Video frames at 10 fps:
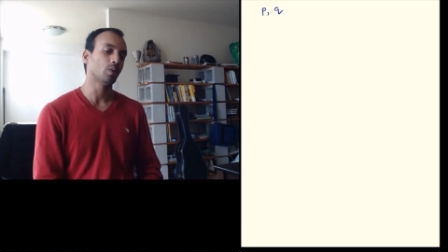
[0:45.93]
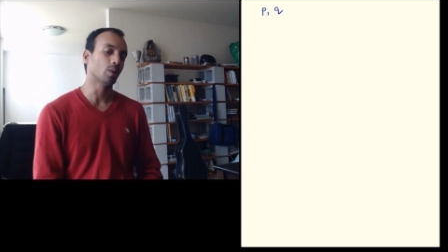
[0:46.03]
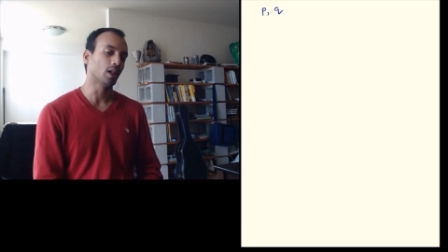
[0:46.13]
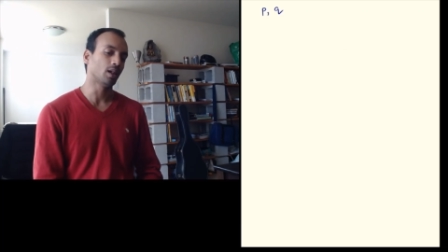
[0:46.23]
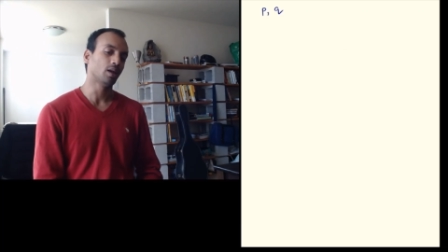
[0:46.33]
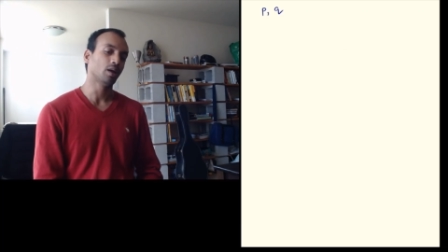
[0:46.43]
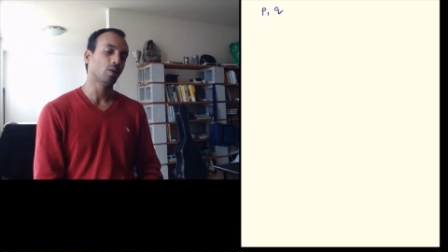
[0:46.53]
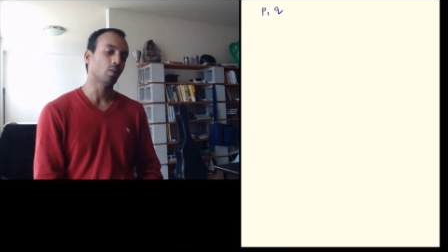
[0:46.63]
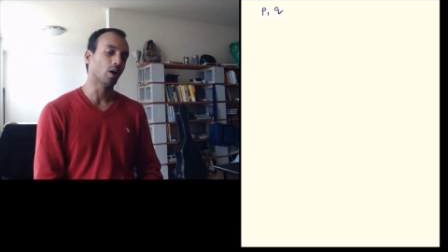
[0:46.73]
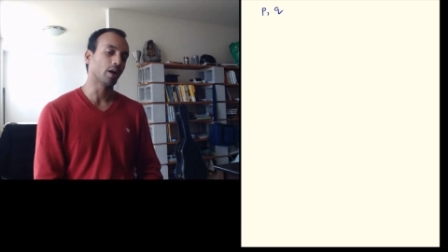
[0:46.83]
well
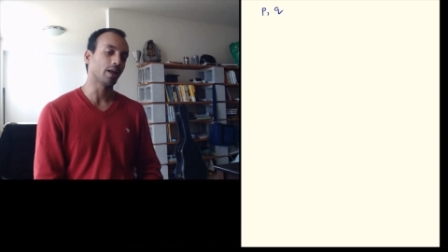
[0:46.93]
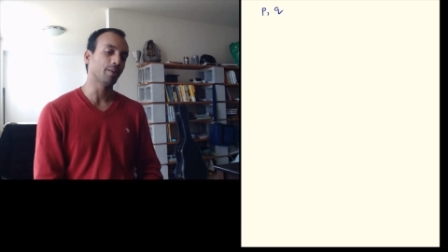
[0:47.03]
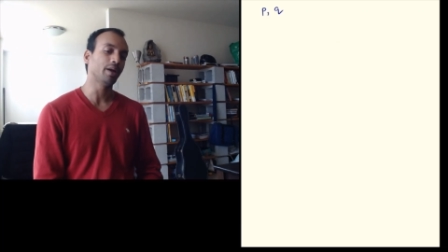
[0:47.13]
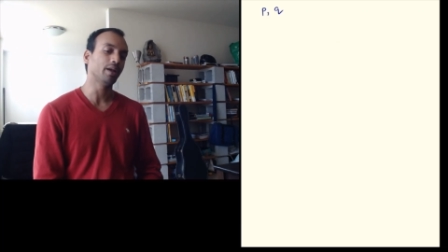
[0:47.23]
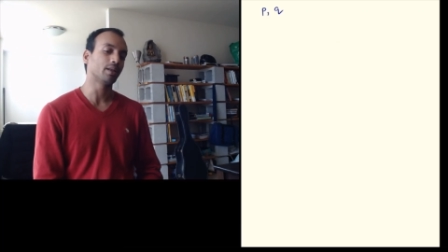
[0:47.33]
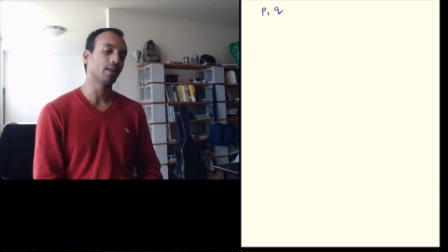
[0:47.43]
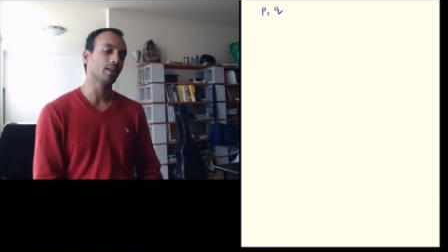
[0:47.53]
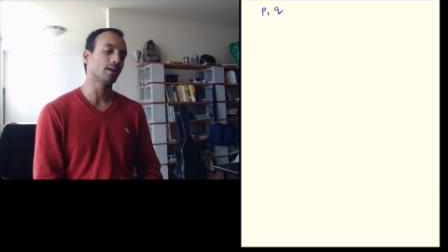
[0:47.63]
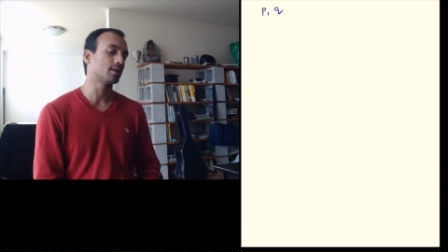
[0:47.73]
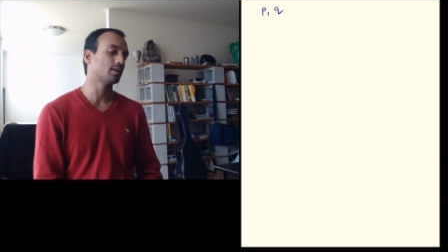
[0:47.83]
one immediate thing
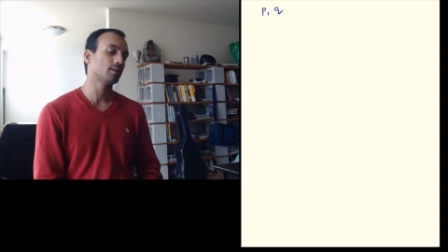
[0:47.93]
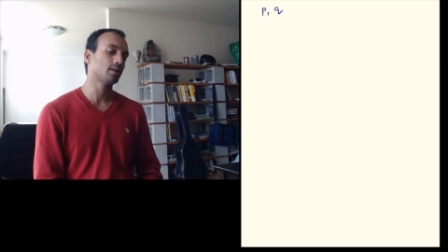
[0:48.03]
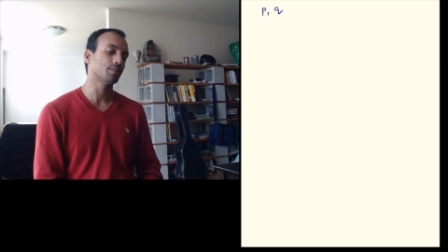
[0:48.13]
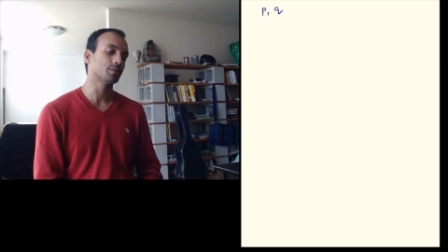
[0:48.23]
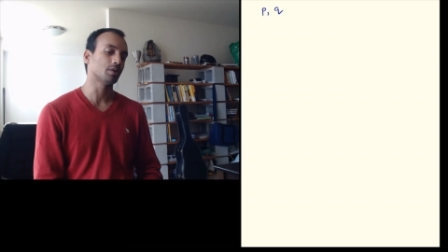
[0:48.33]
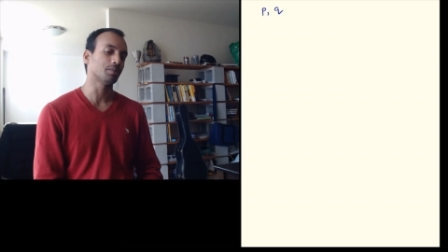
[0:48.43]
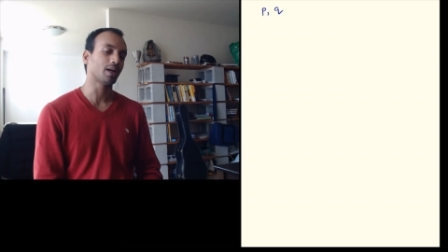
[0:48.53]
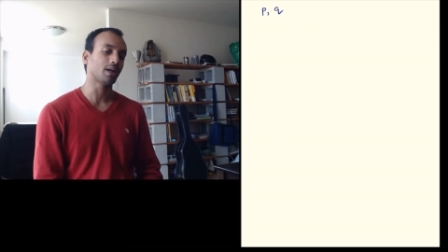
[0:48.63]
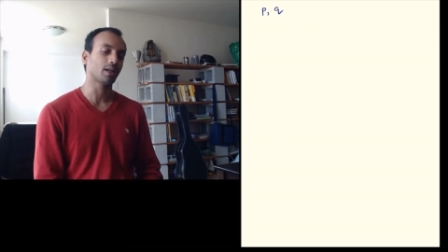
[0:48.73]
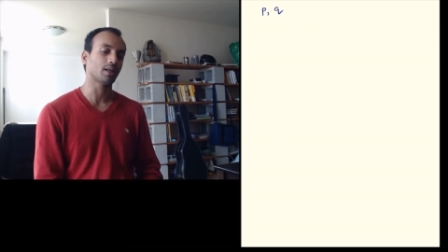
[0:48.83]
that comes to
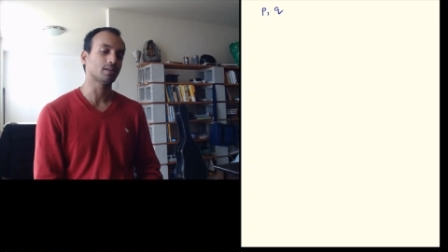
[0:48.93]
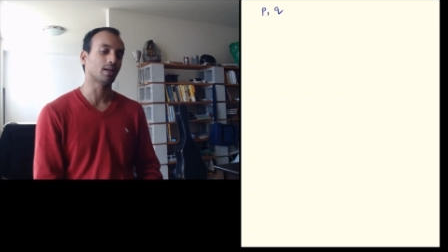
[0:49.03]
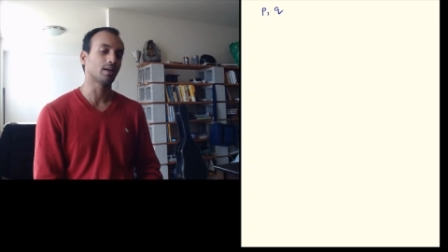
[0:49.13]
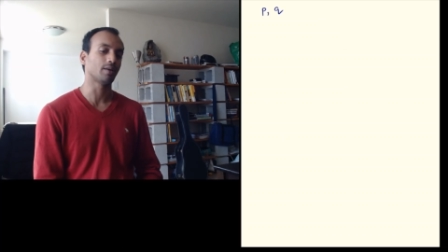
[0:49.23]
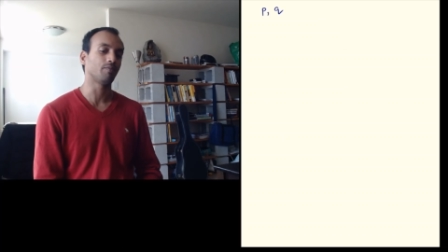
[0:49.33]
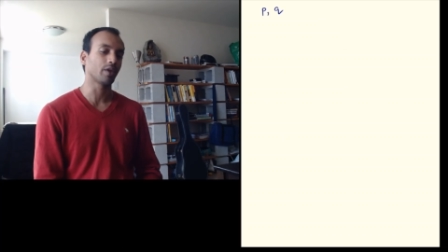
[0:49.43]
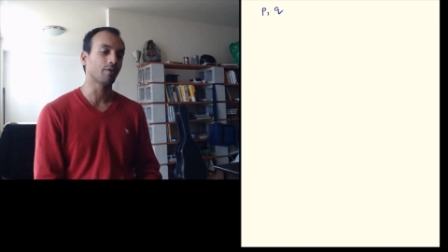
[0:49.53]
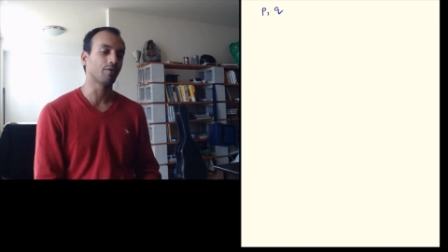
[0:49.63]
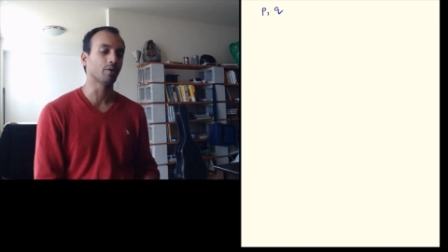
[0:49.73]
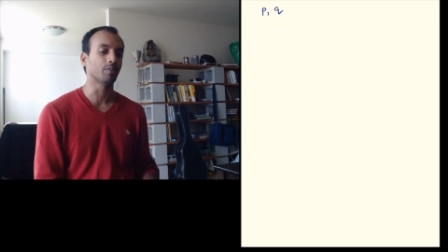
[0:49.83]
mind is that
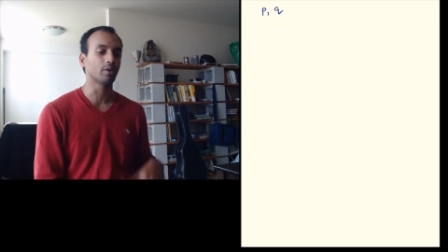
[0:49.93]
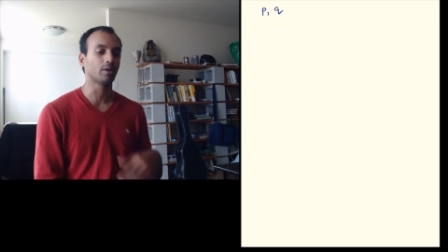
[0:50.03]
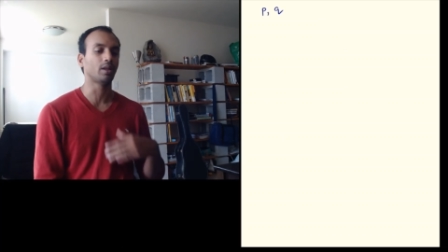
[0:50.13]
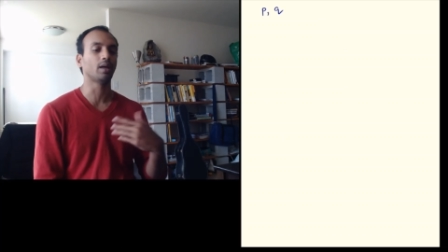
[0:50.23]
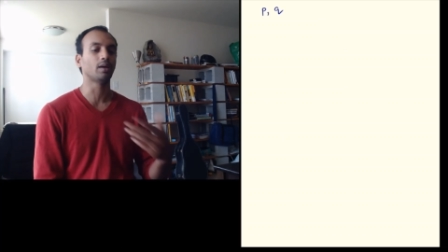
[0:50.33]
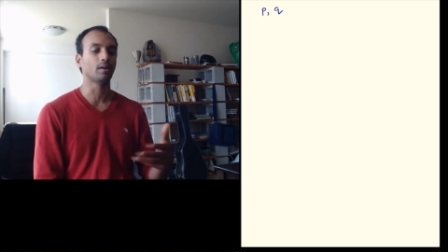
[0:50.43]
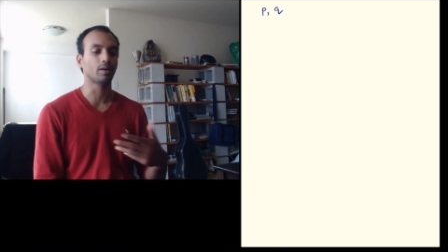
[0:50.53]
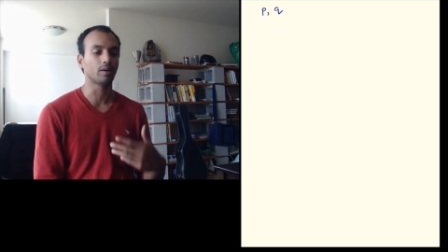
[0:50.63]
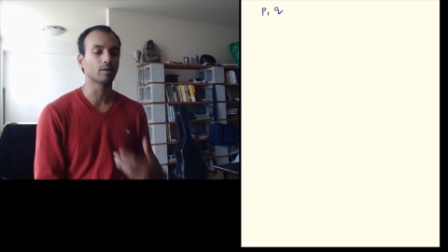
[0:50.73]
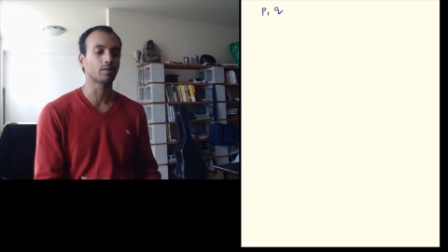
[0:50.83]
if you put the
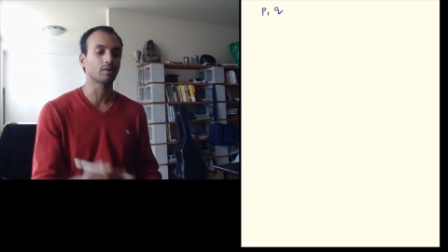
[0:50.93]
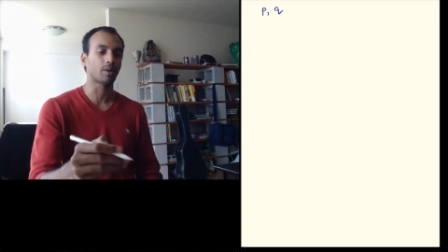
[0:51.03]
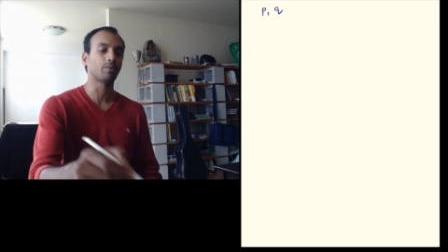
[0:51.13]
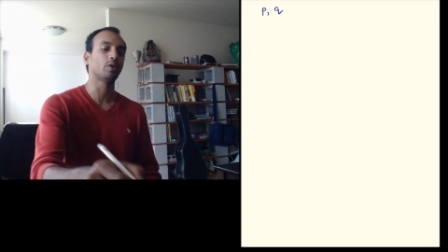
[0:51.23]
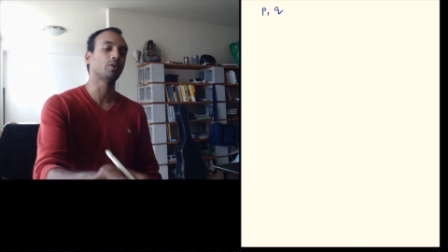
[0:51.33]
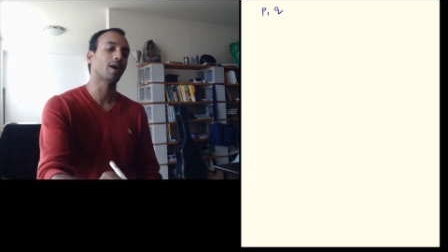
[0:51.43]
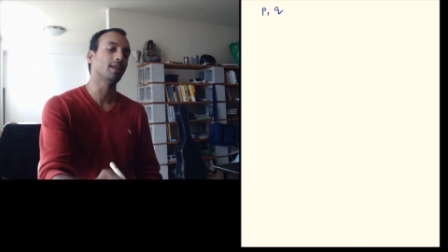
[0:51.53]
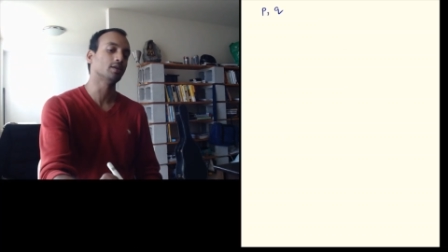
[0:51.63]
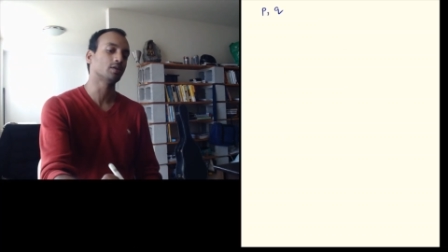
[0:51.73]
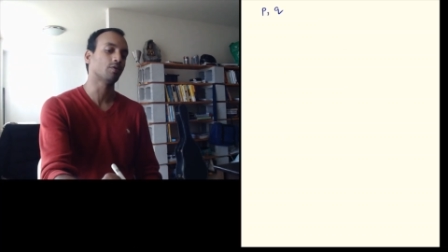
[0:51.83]
uh, some truth
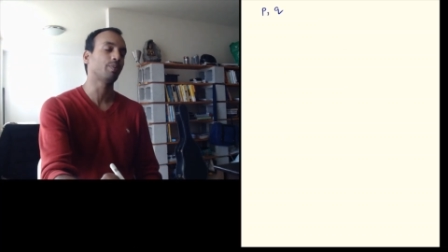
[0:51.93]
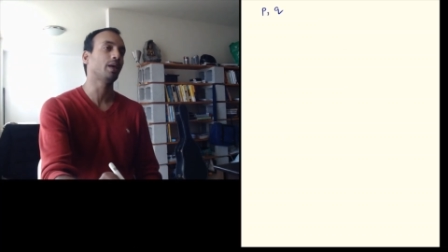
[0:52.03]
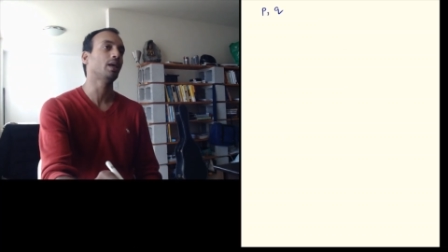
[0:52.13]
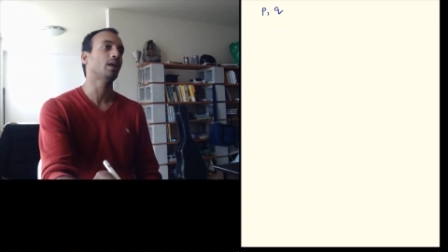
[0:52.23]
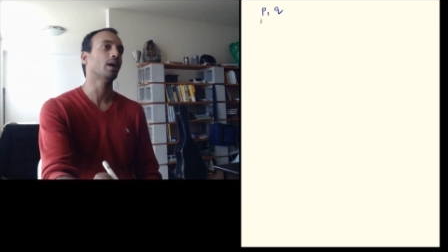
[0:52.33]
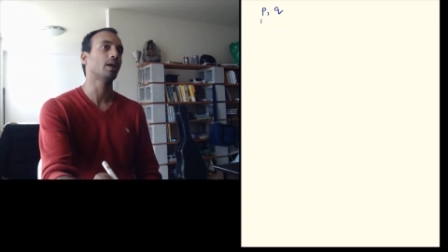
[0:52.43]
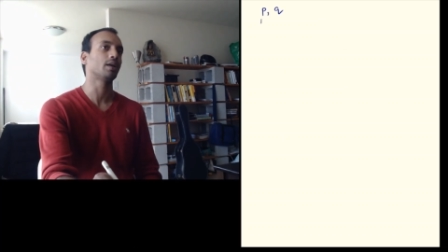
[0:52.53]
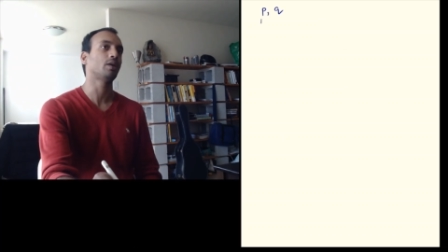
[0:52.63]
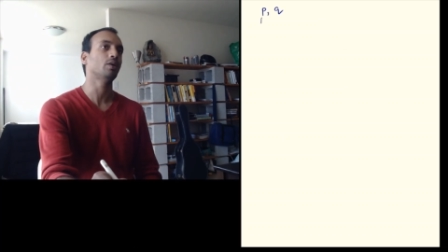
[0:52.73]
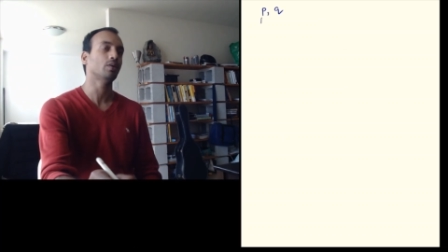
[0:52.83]
values of p and
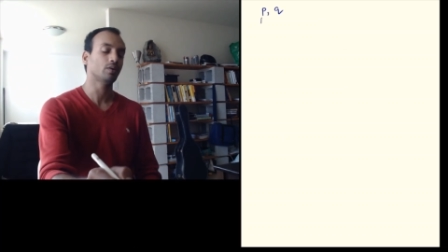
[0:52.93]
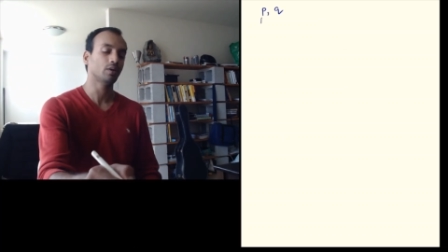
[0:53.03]
q